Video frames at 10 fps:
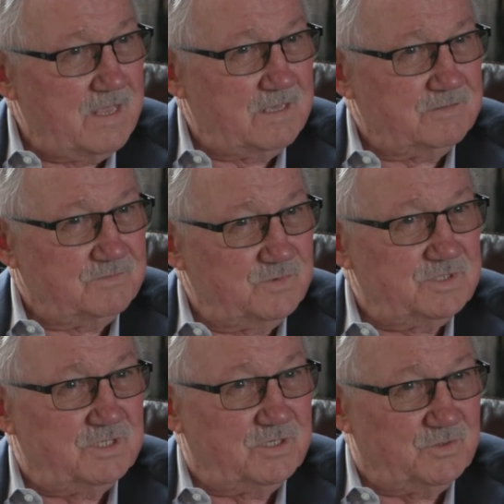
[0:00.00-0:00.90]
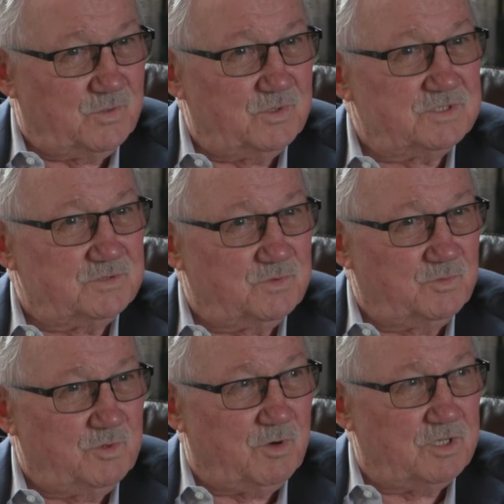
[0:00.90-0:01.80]
Yeah, we still had the horses when
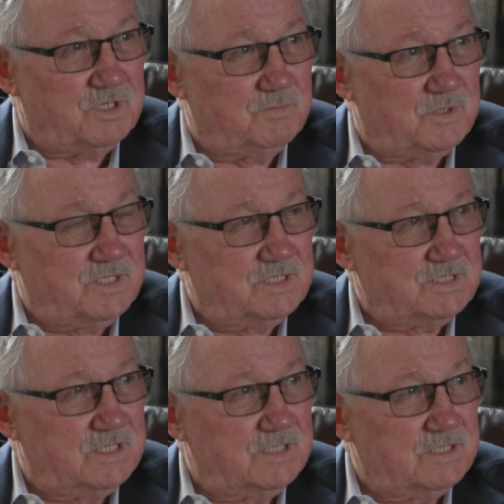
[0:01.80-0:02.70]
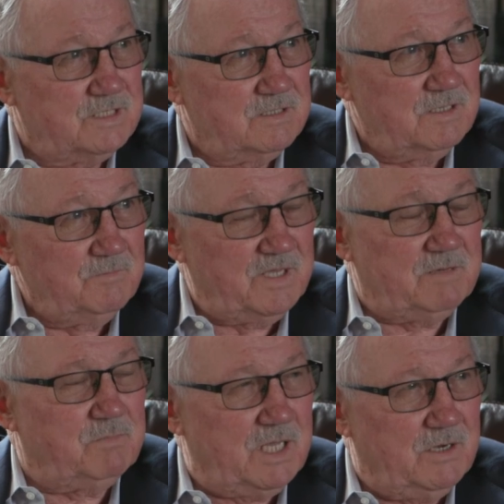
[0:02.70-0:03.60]
we bought the place,
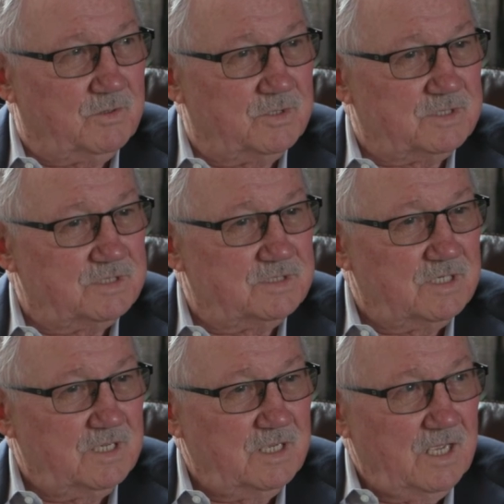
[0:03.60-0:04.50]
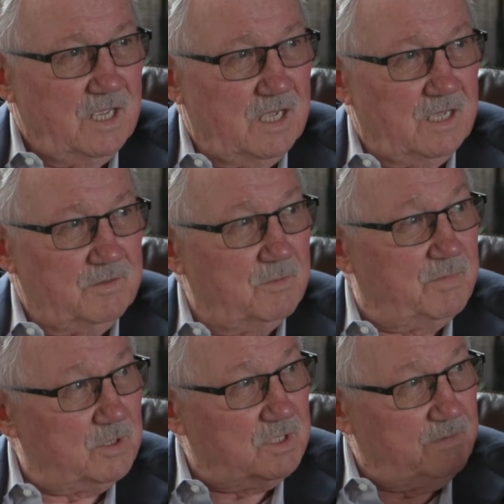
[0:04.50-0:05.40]
big plow horses. The
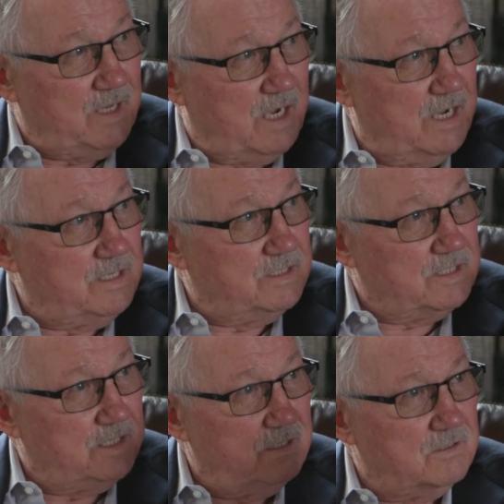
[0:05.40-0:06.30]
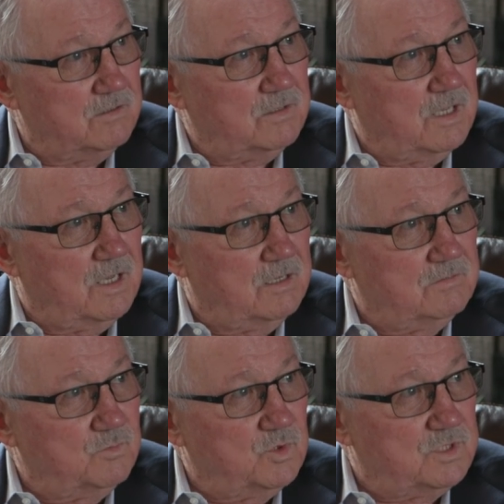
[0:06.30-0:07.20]
building behind us here,
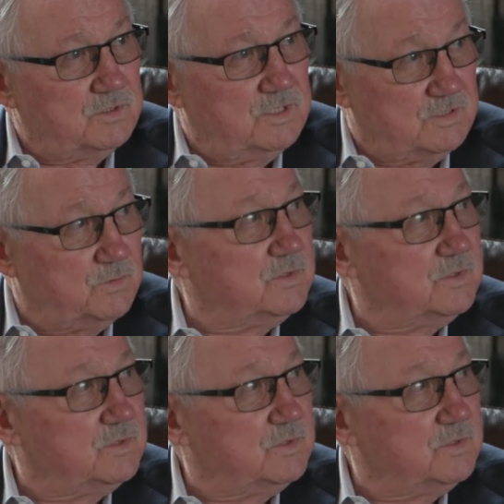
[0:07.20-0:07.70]
which this